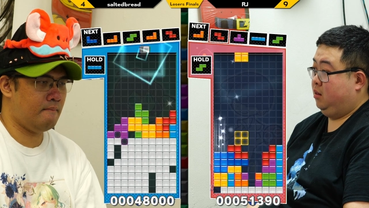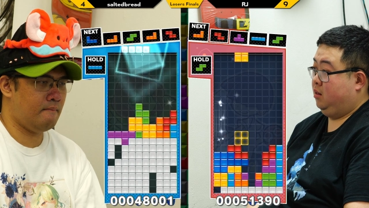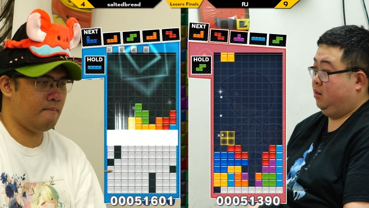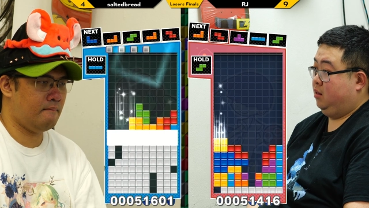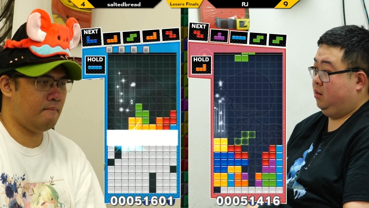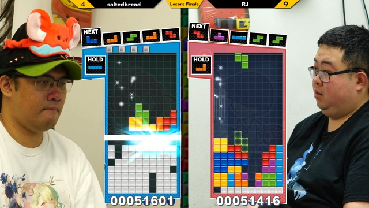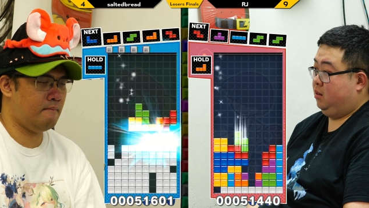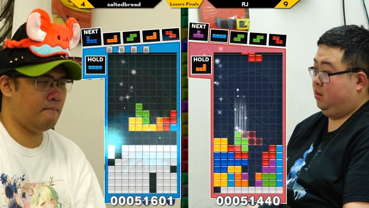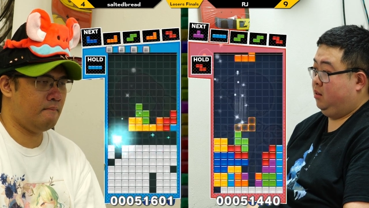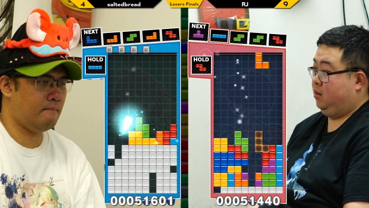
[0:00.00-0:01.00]

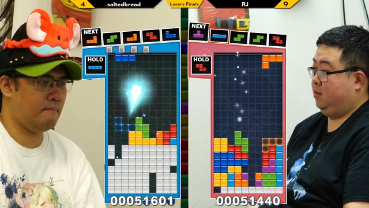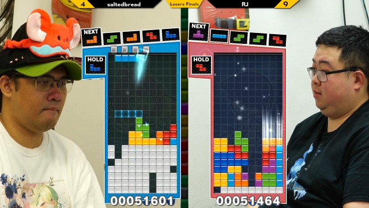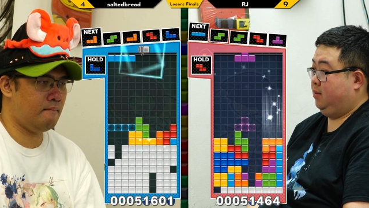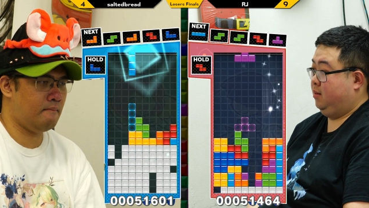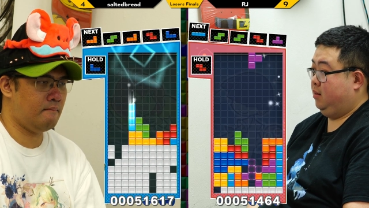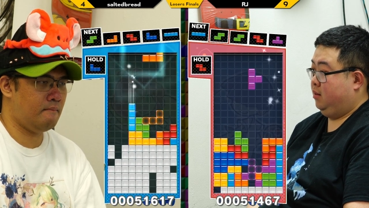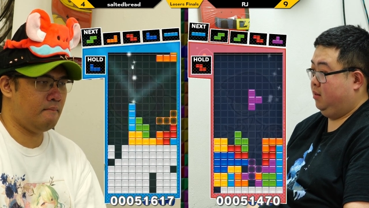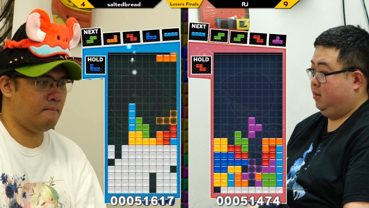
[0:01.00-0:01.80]
Nothing is said.